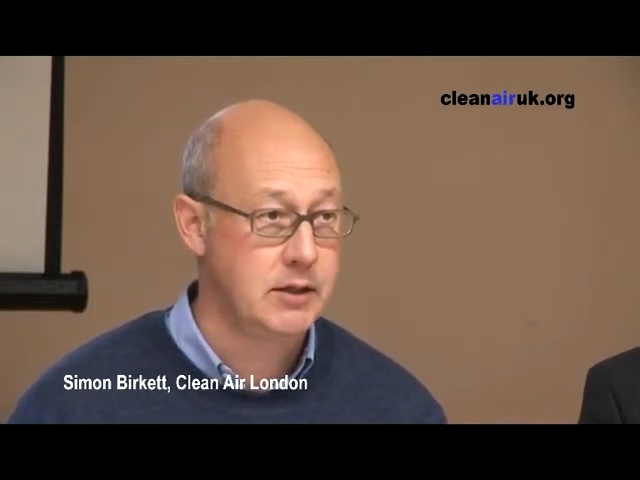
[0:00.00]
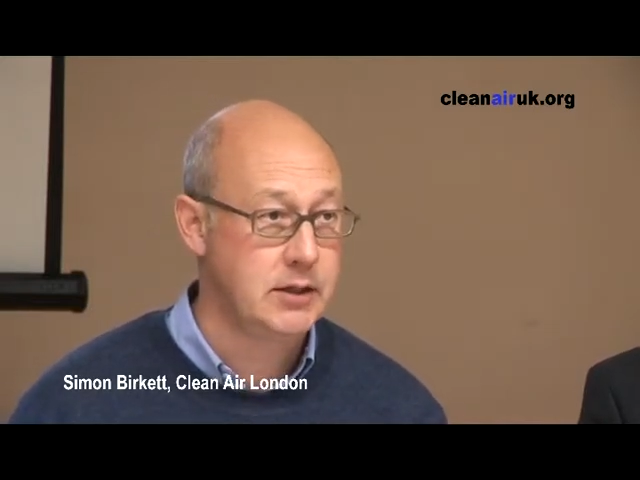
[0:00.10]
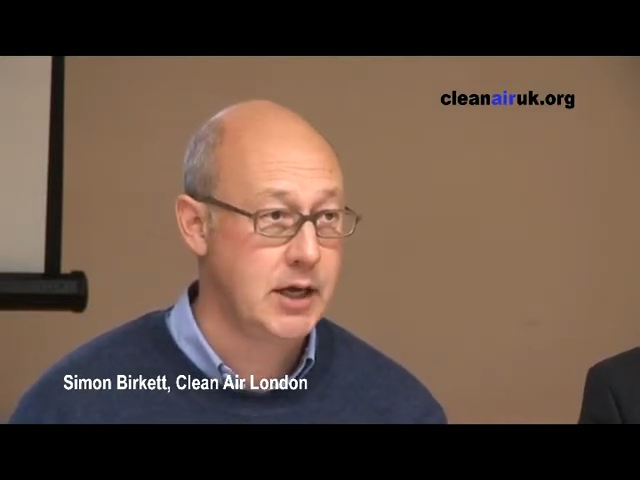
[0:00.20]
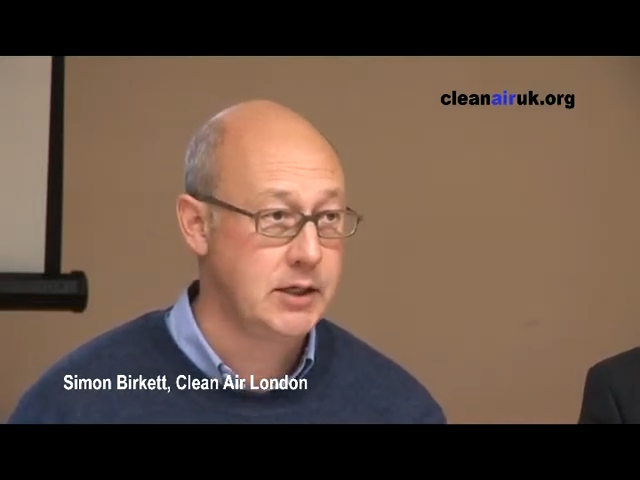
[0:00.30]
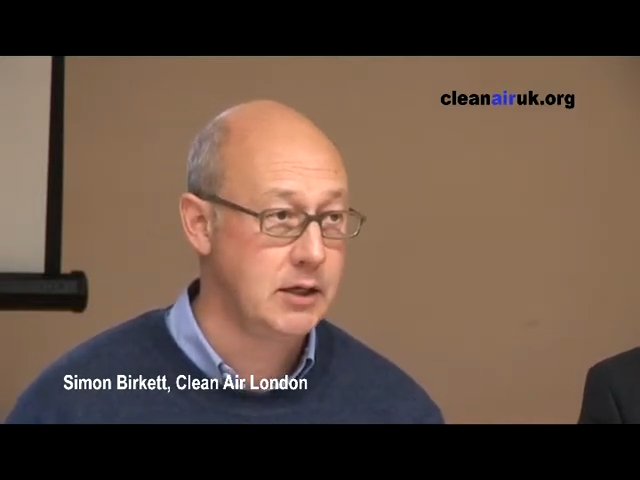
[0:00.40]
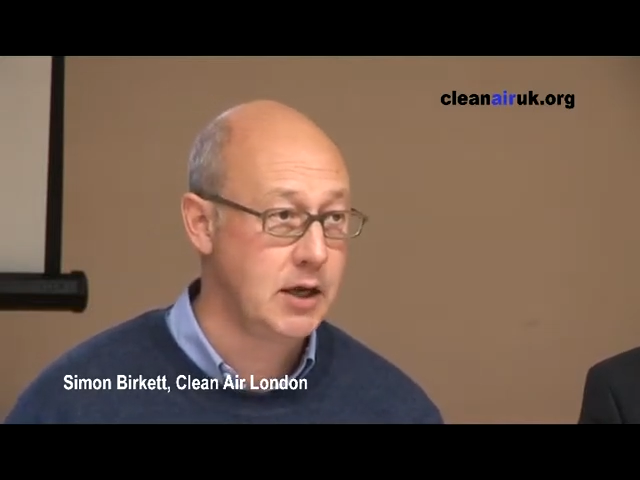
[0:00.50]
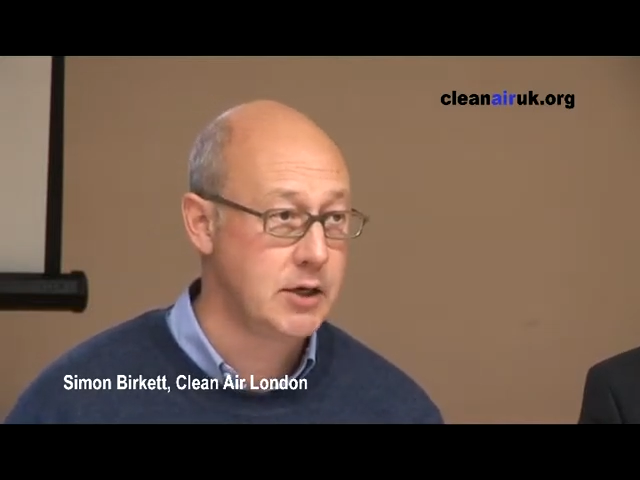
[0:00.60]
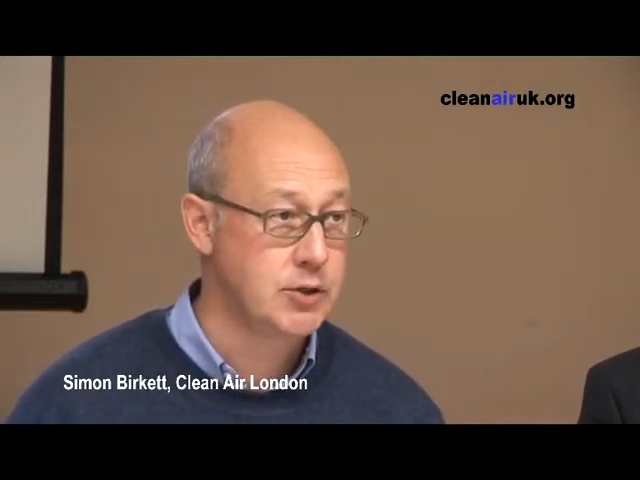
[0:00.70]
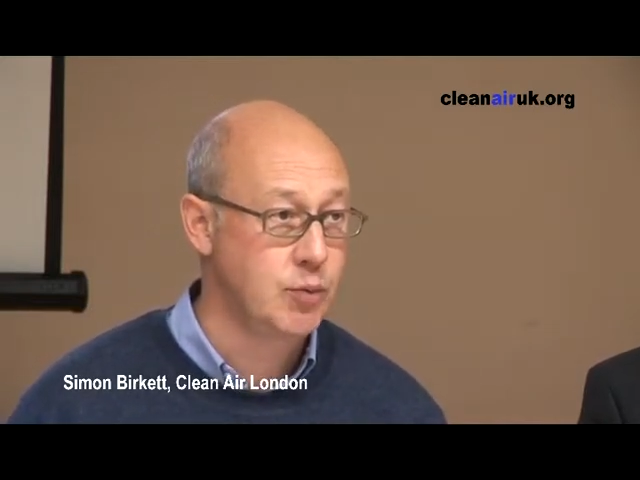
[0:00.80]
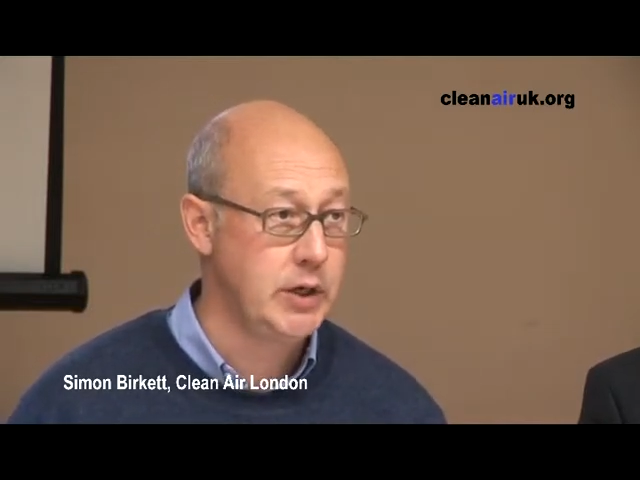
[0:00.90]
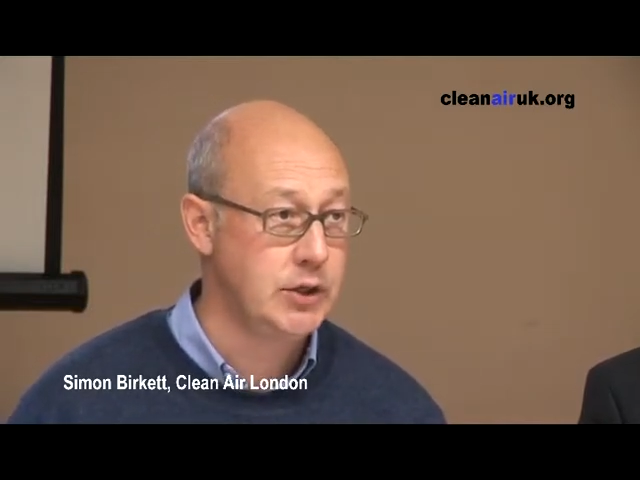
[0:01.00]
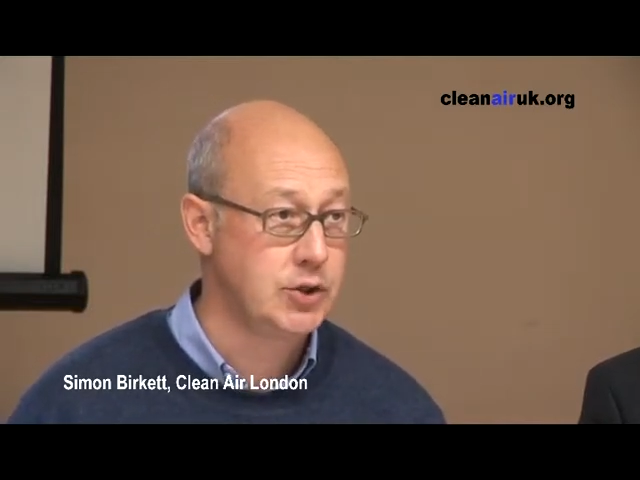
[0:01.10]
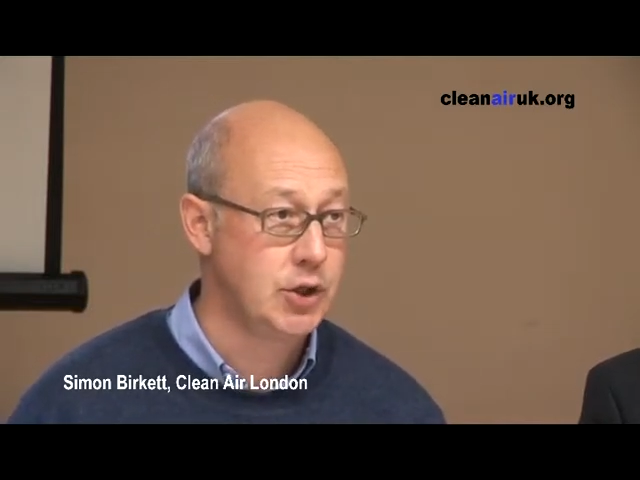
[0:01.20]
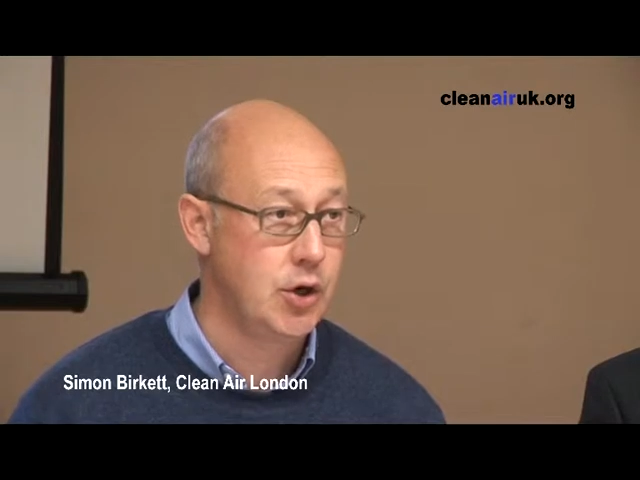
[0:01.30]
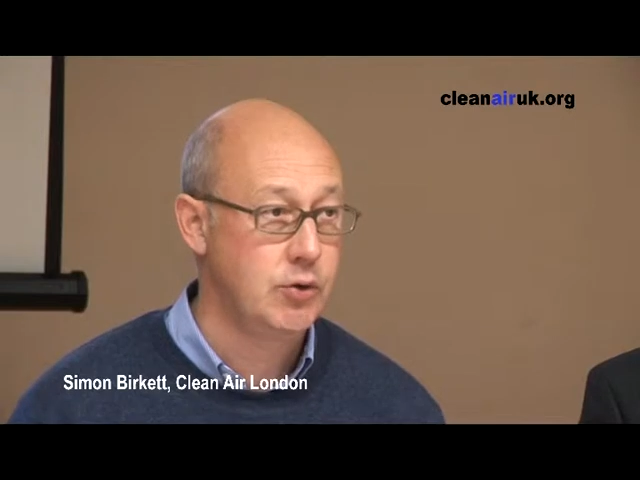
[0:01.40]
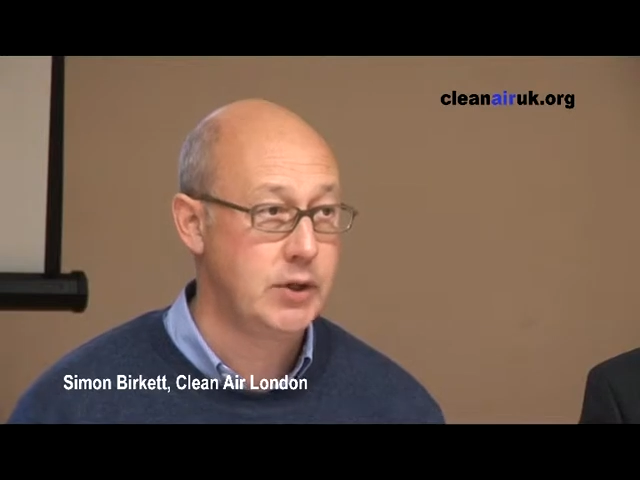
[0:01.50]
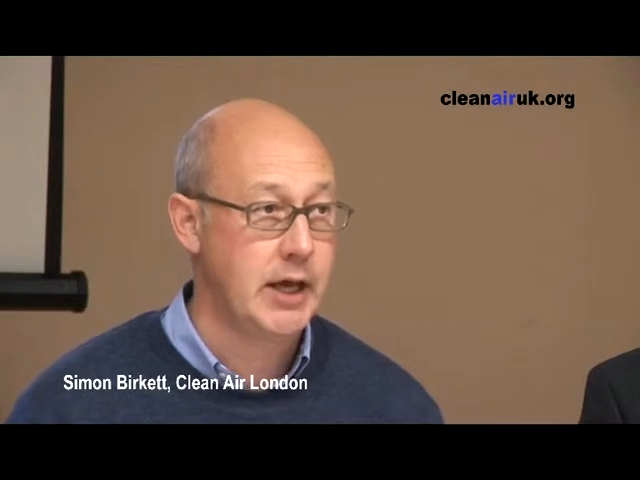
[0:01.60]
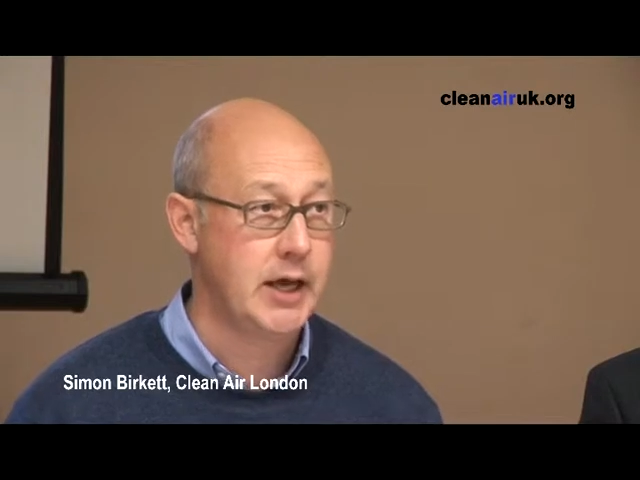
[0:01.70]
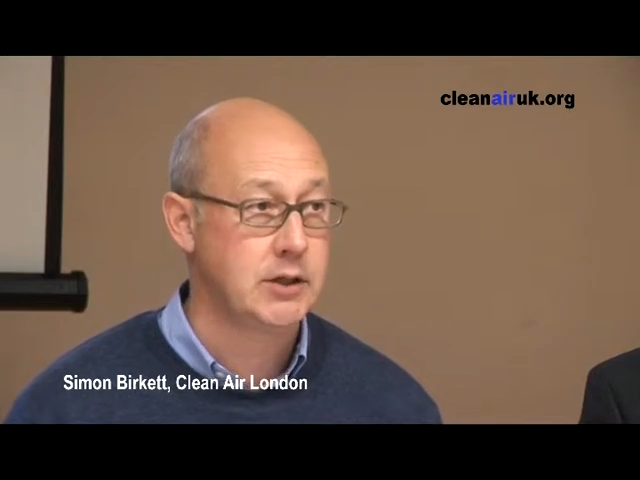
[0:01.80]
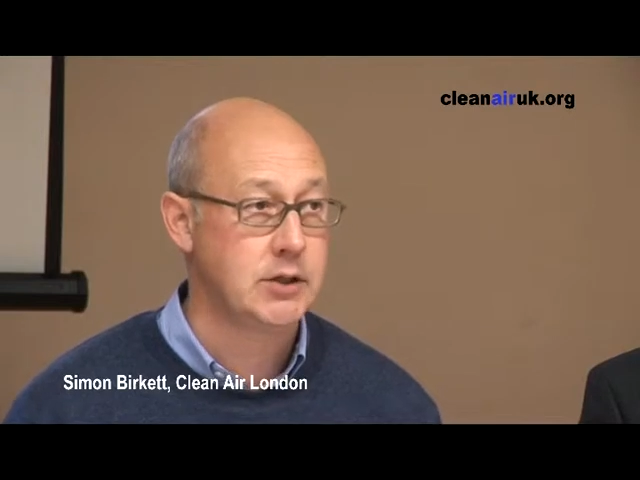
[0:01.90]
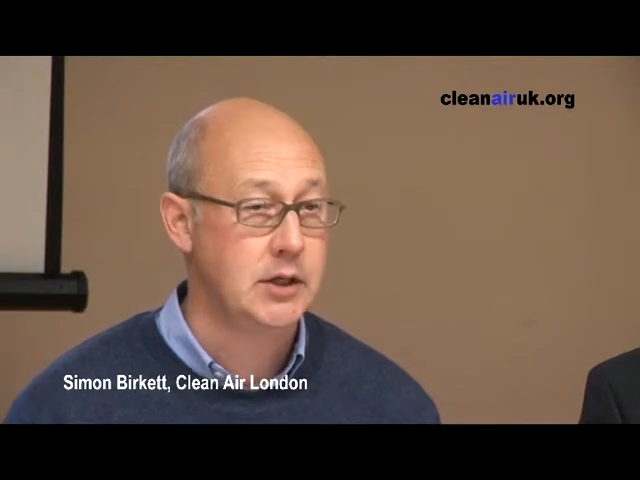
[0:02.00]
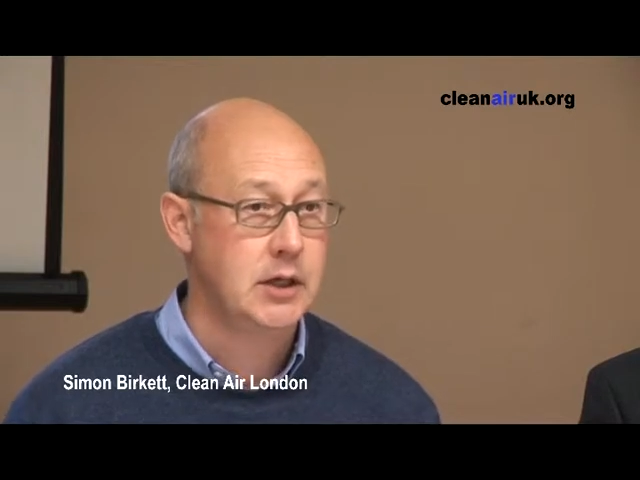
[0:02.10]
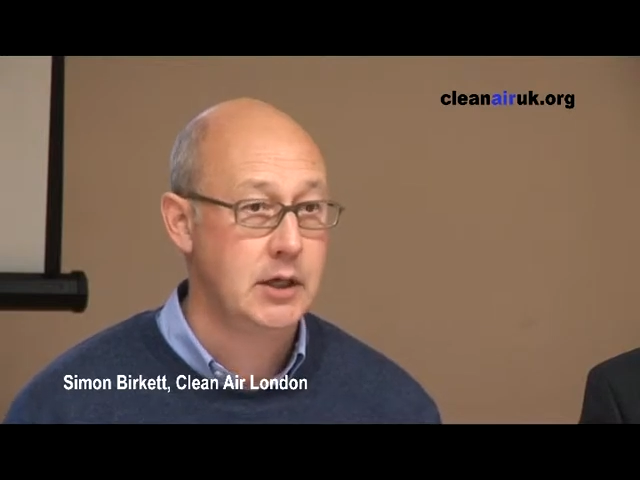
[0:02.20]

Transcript: the data last week showed that